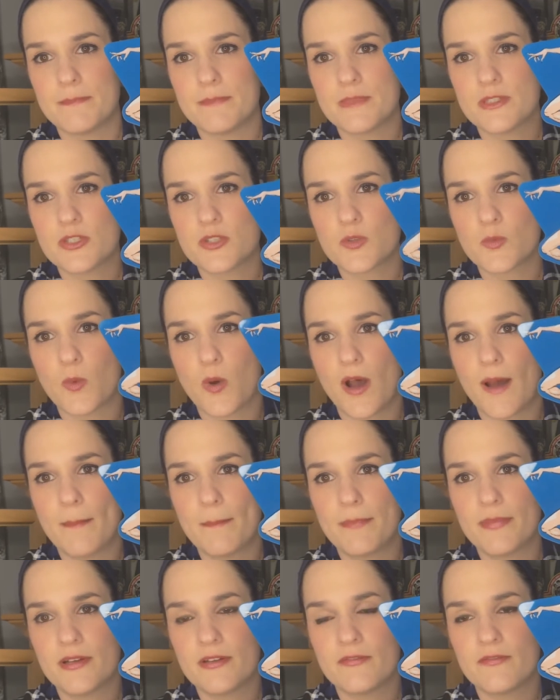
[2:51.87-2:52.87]

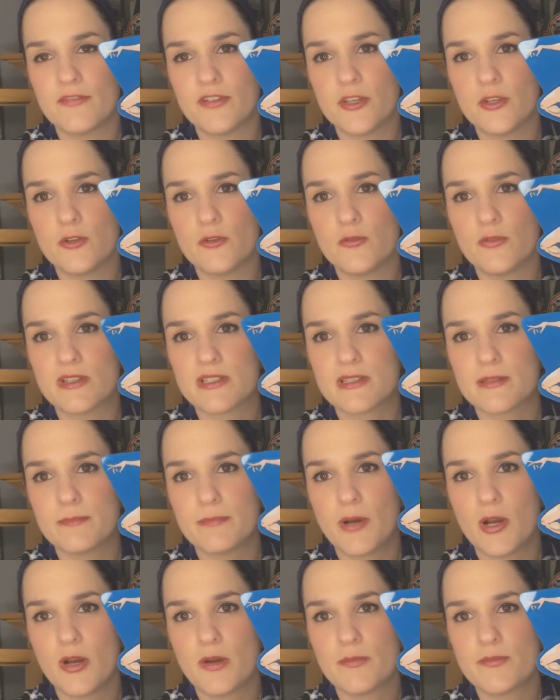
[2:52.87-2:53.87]
swamp view with some
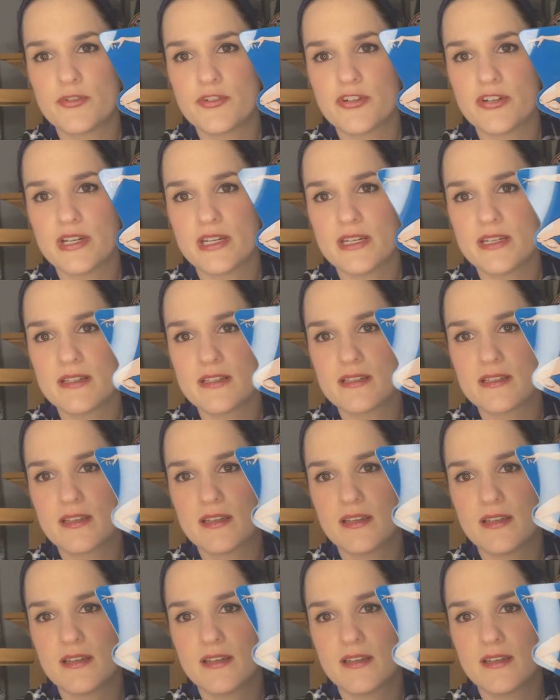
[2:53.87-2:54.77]
palm trees.